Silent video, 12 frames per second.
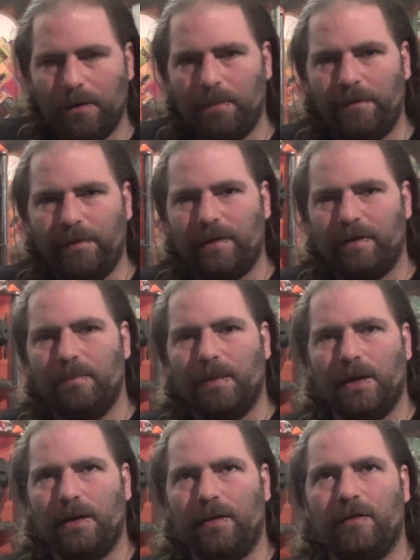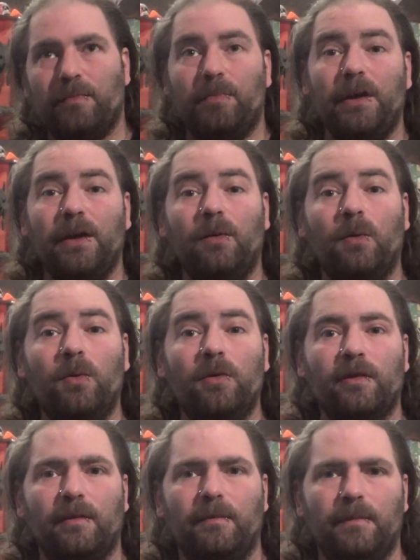put this in my spring
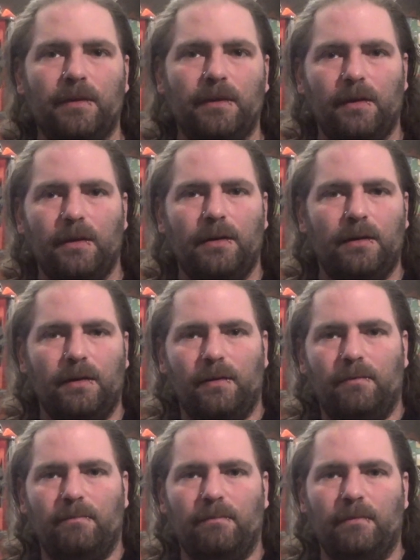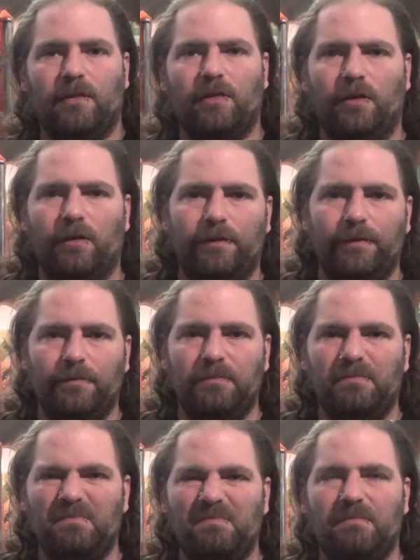autumn sort of
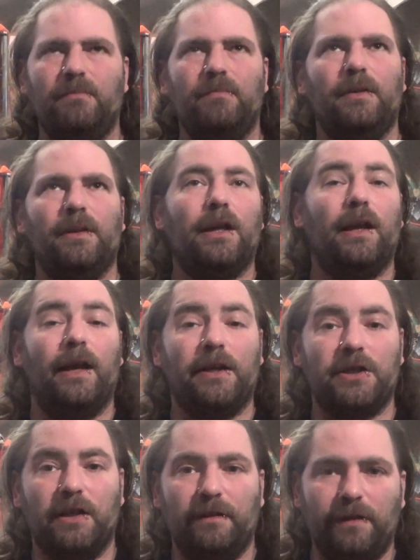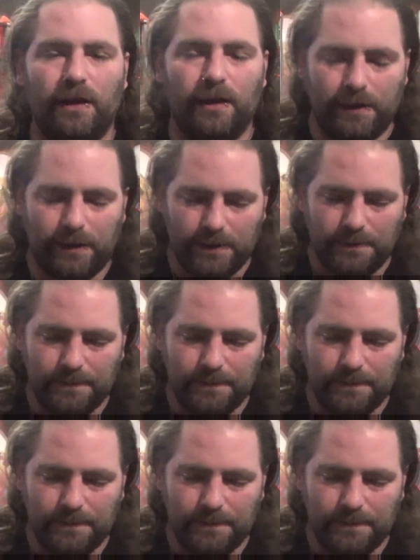collection, if you like.